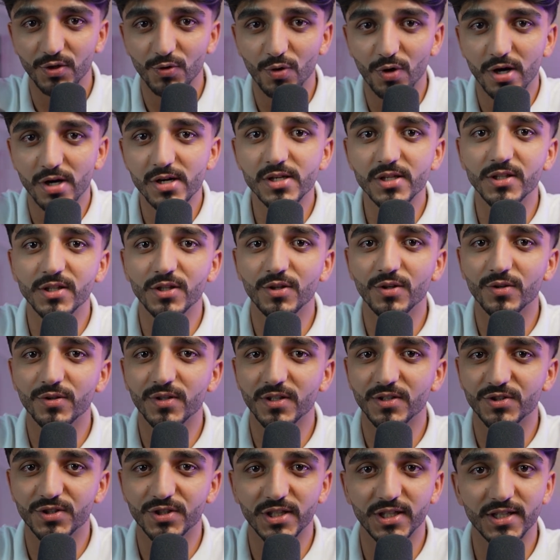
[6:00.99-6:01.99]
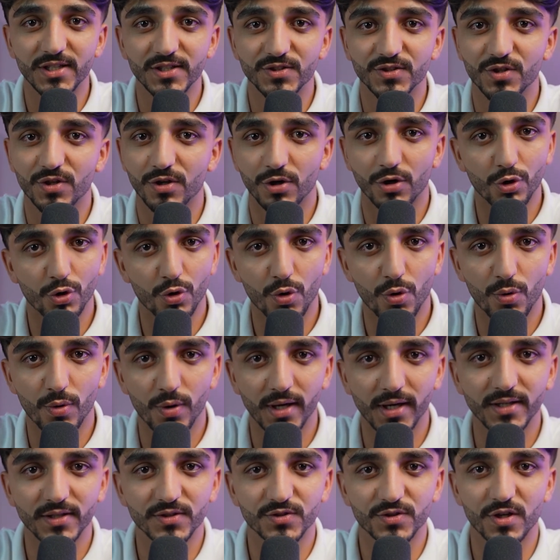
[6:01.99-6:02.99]
You already know the tree is gonna
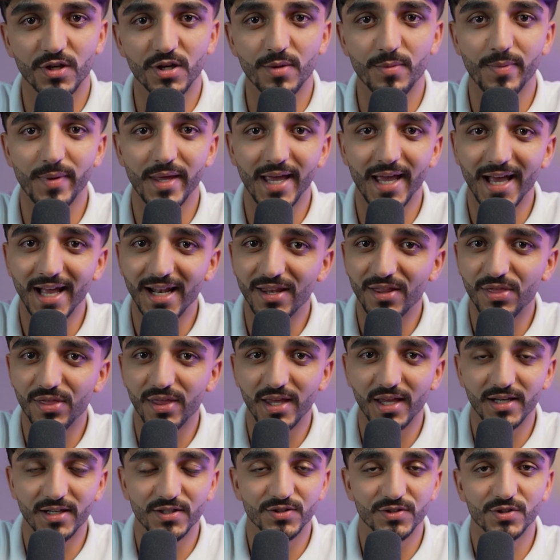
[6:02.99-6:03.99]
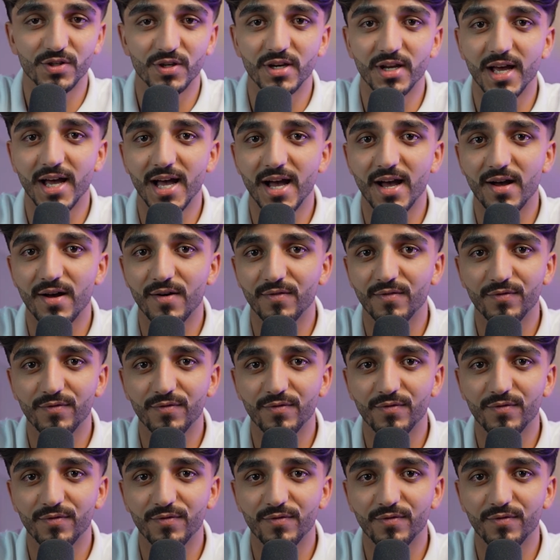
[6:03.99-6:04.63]
grow and it's gonna be healthy and it's gonna have